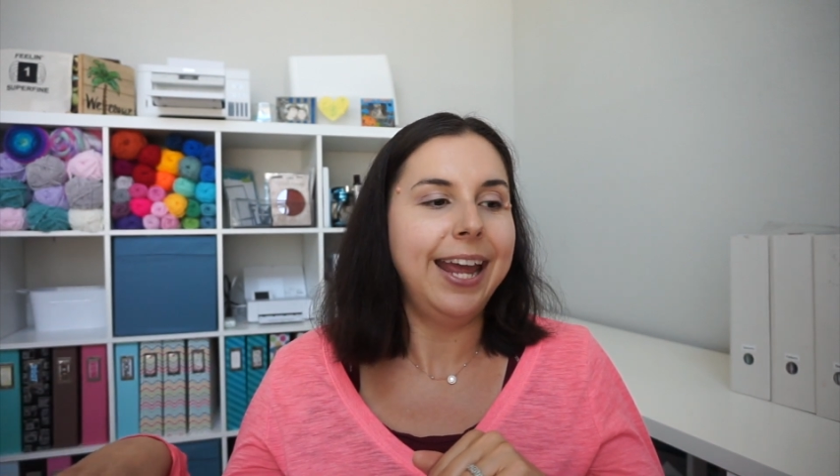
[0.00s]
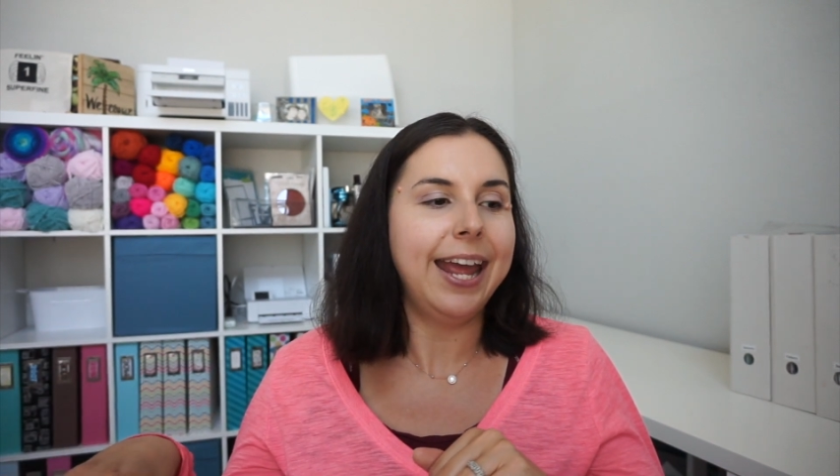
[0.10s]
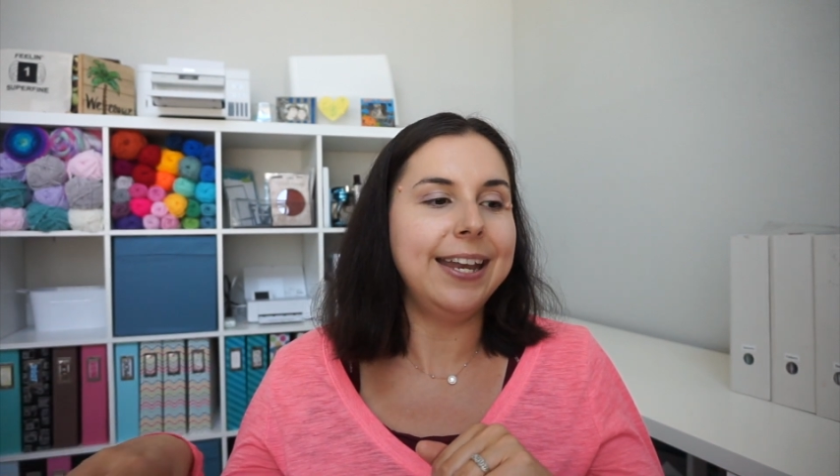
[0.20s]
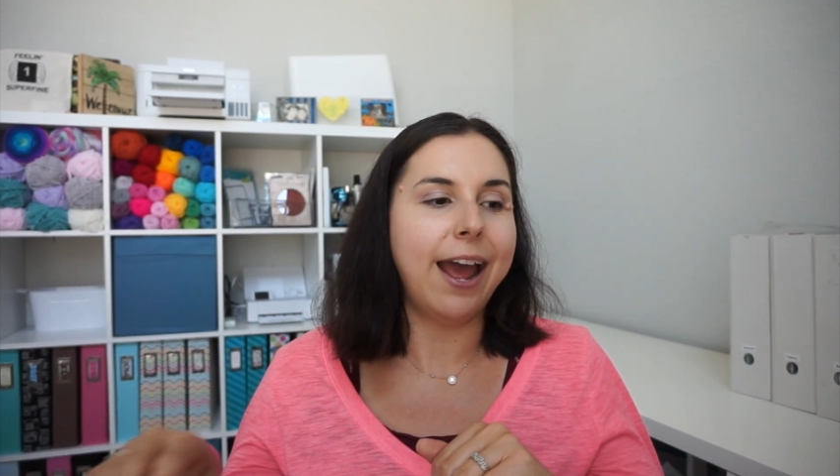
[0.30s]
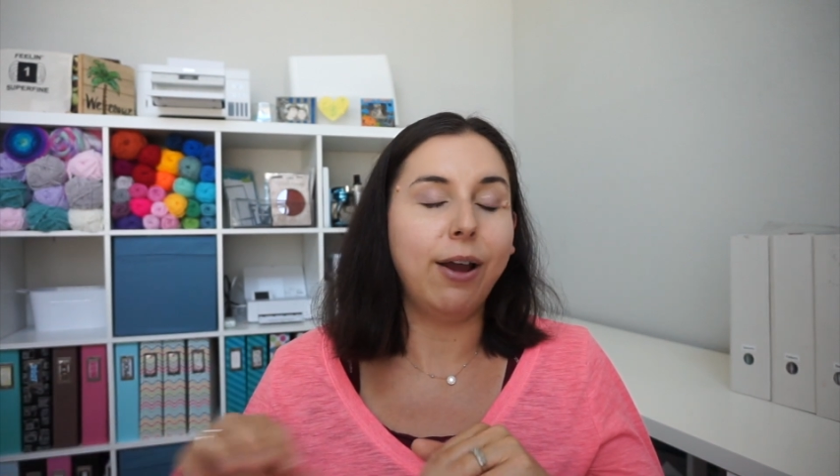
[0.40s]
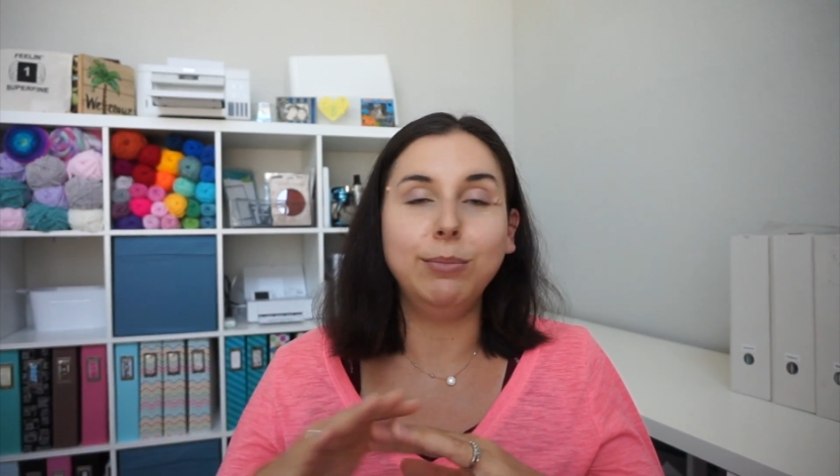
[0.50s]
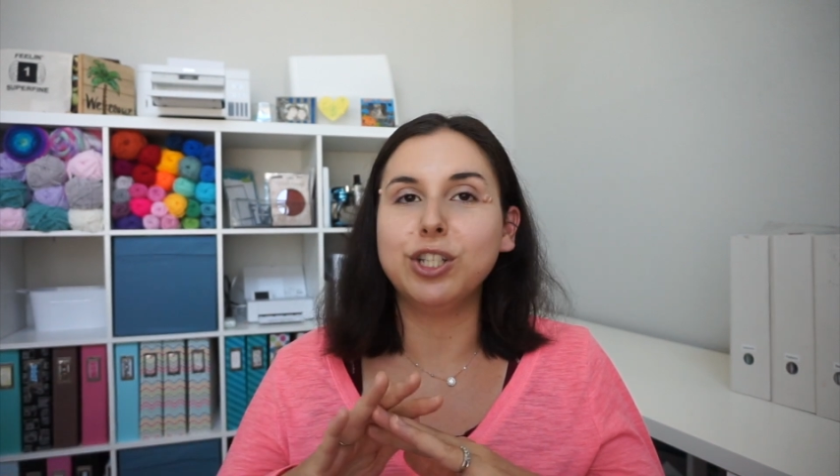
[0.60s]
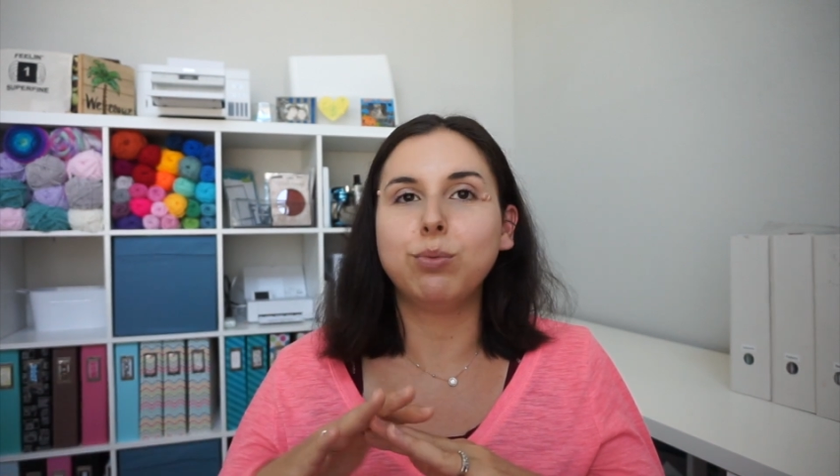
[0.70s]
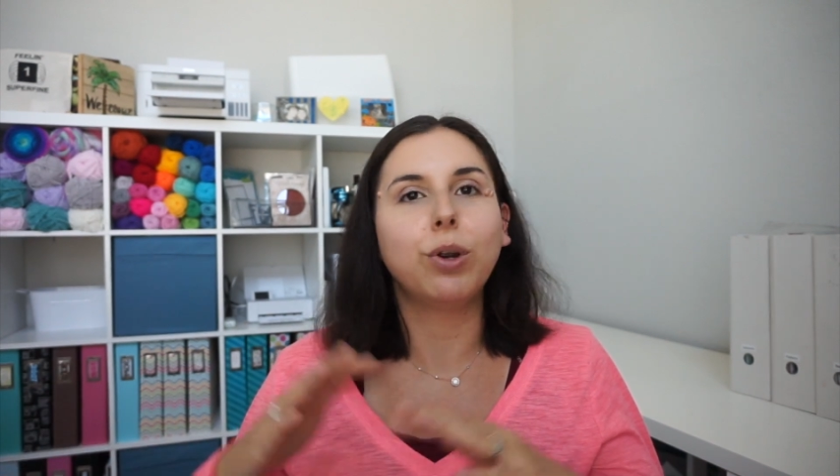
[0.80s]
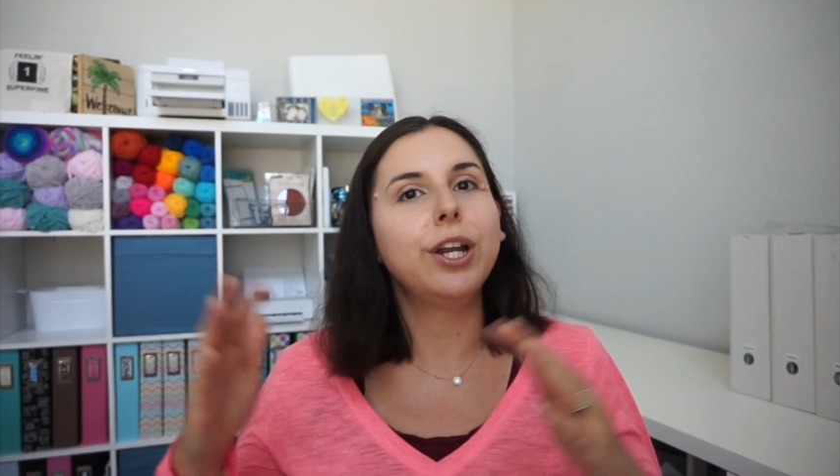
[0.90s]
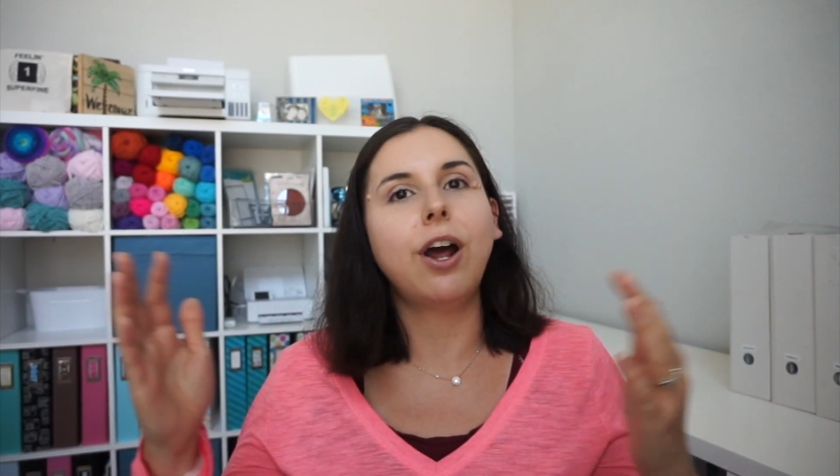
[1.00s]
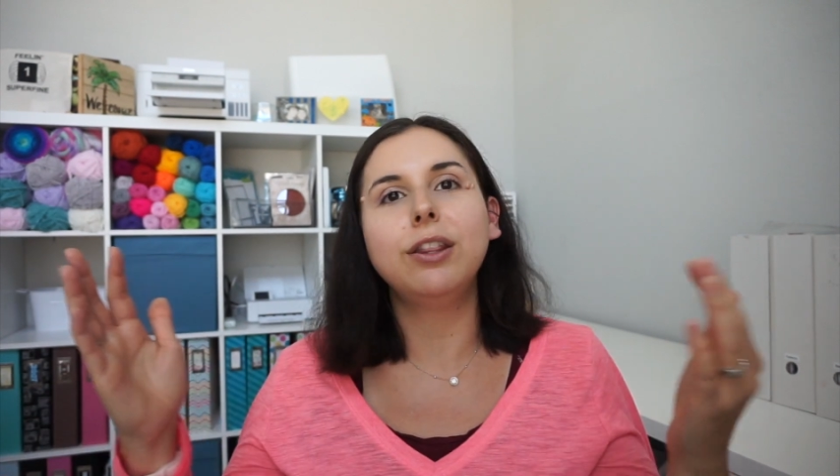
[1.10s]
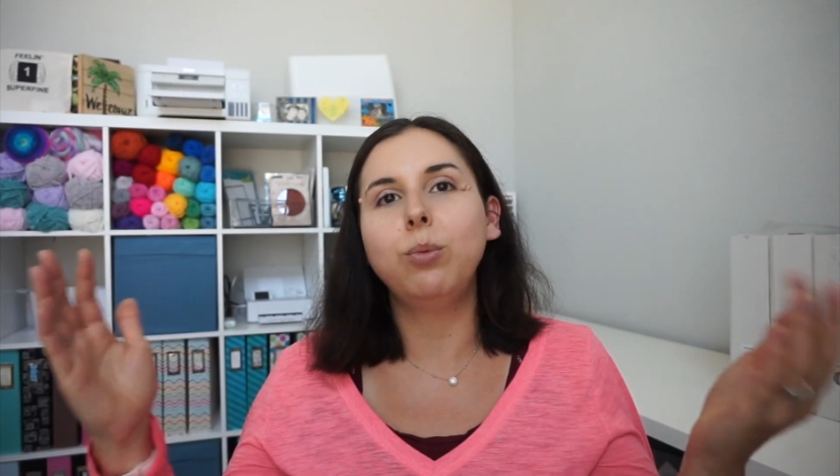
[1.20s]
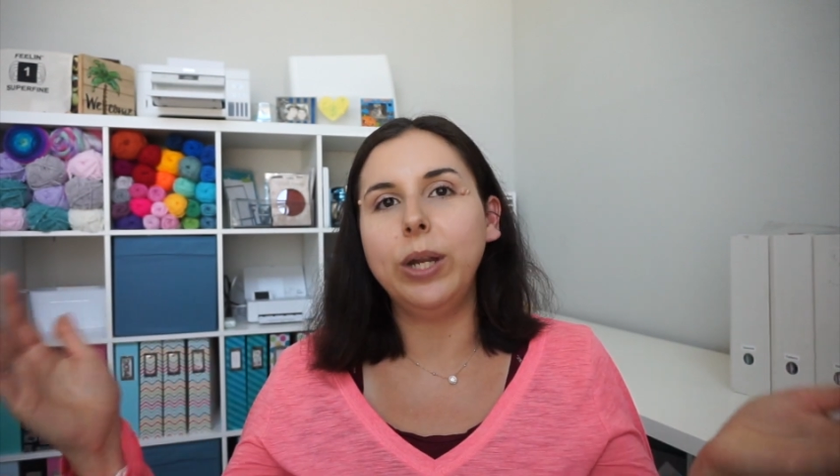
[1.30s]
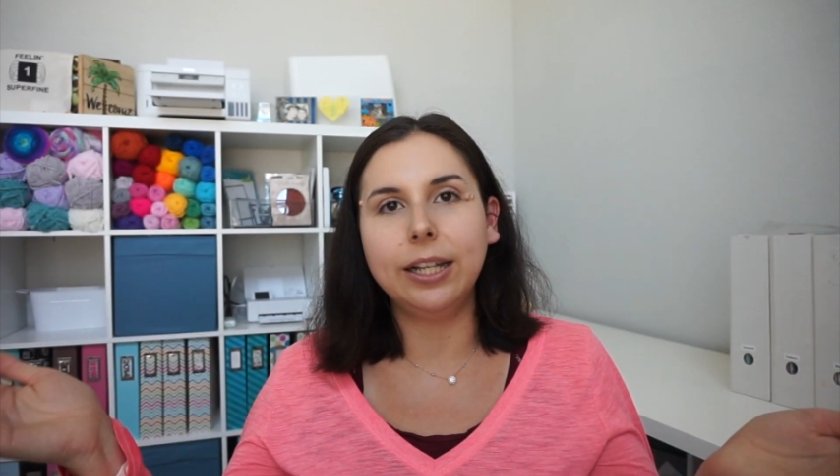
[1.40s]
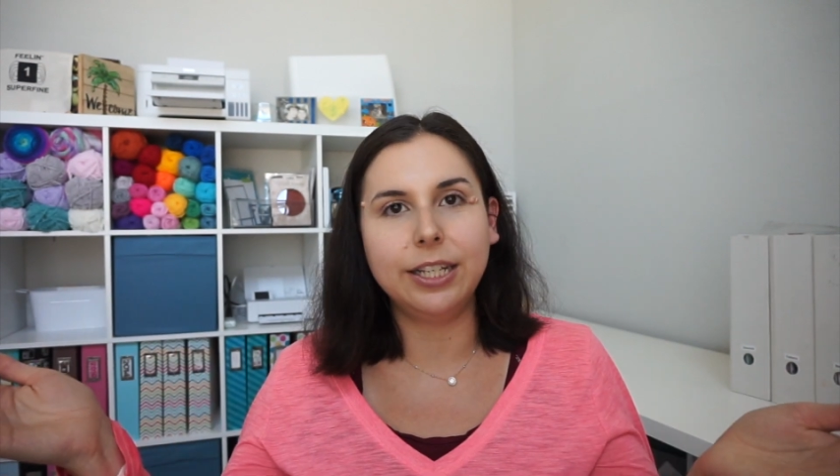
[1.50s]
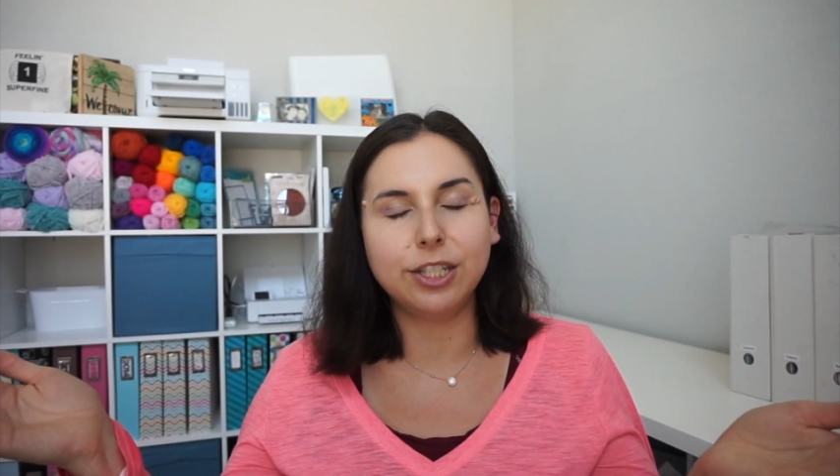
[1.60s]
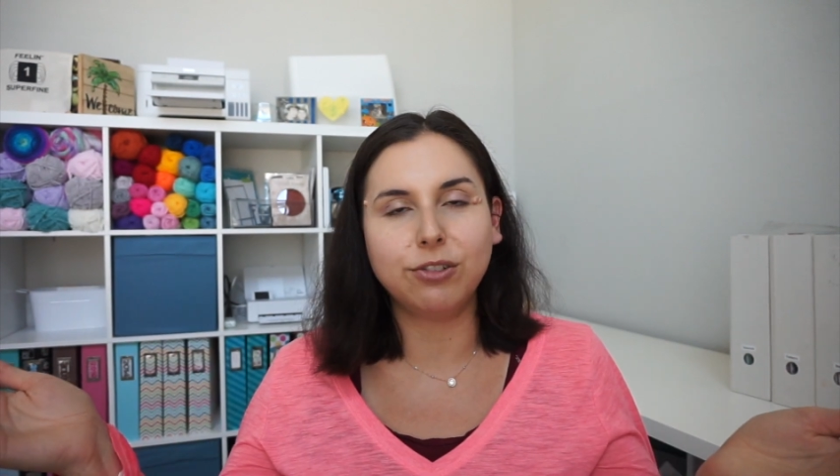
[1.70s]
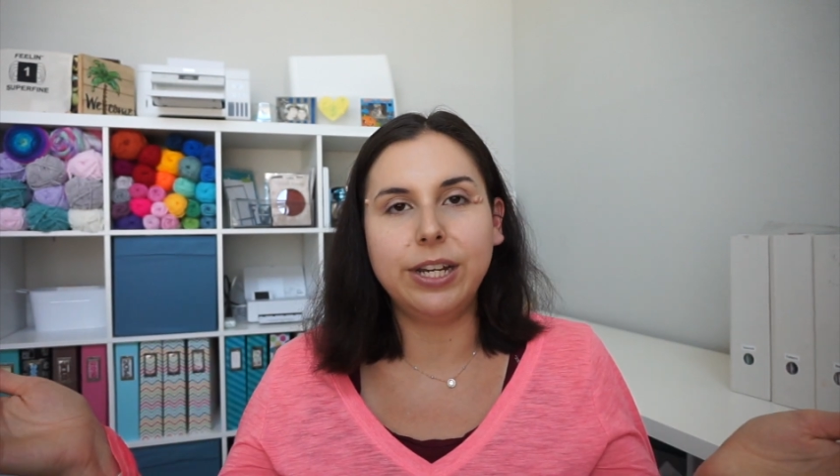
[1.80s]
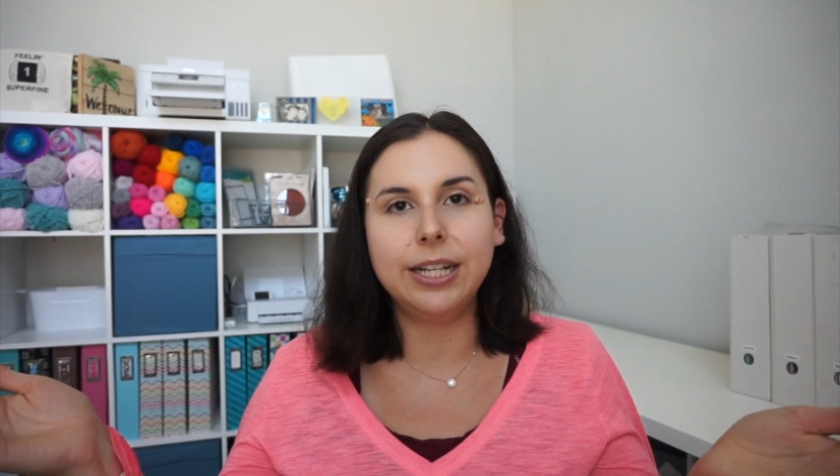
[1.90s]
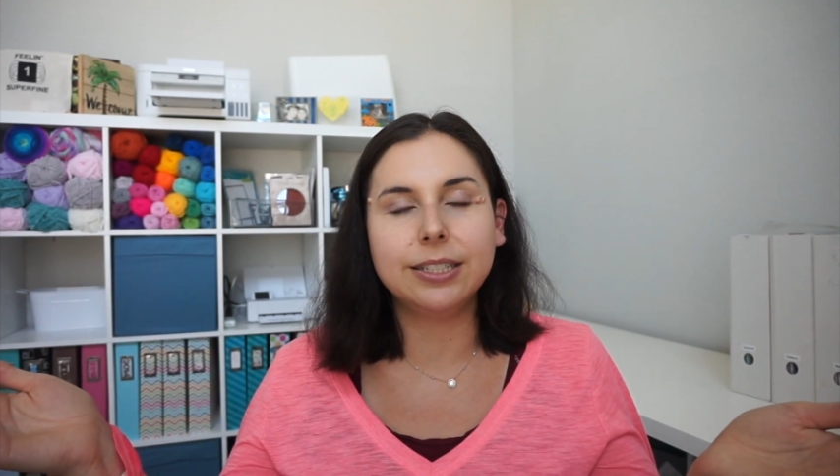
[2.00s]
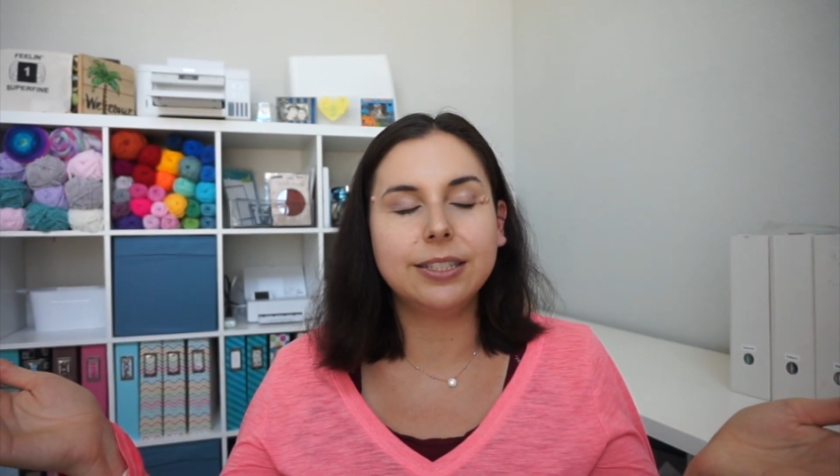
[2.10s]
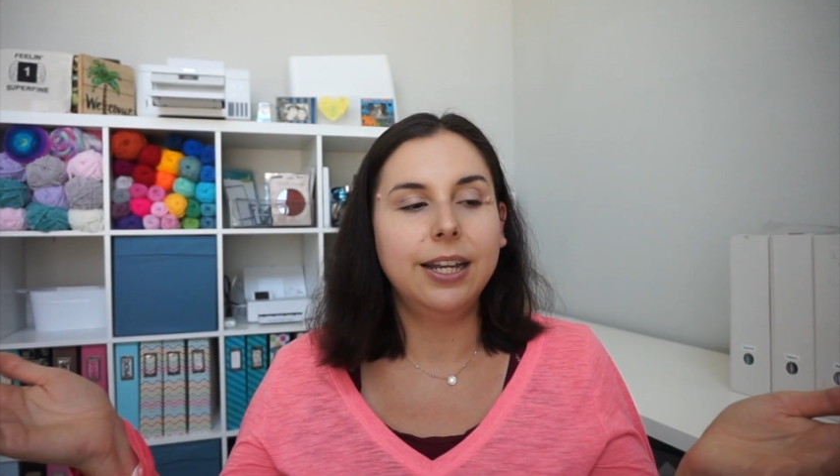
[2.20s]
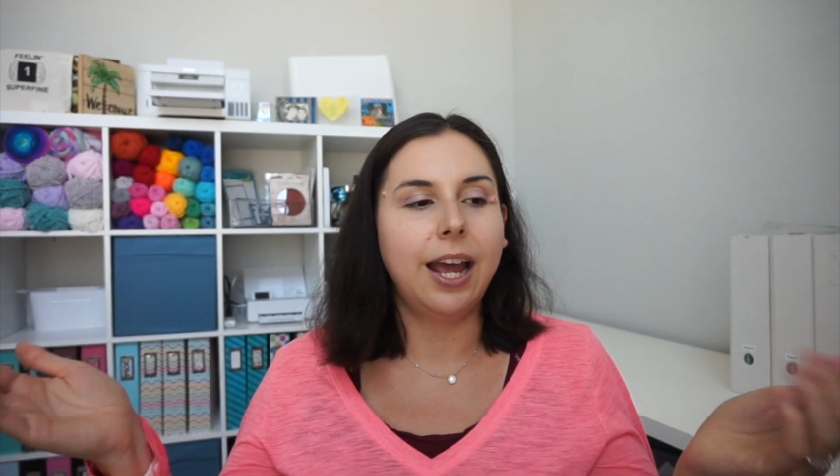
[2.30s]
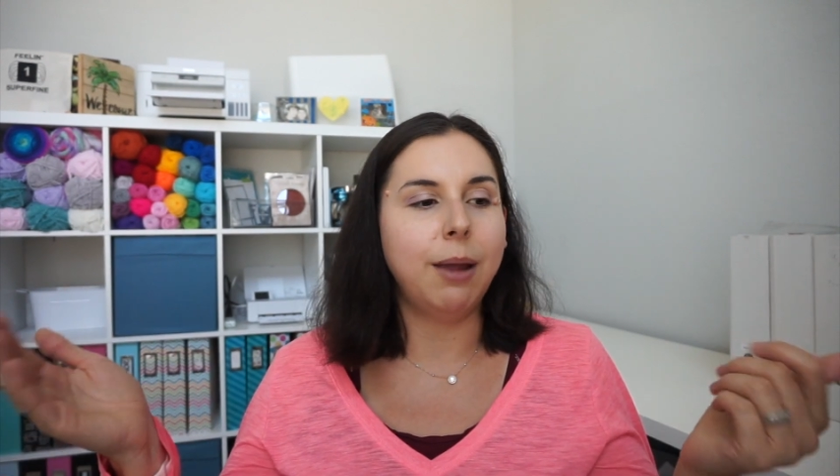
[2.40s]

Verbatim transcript: And now I'm just working on the weekly streaks.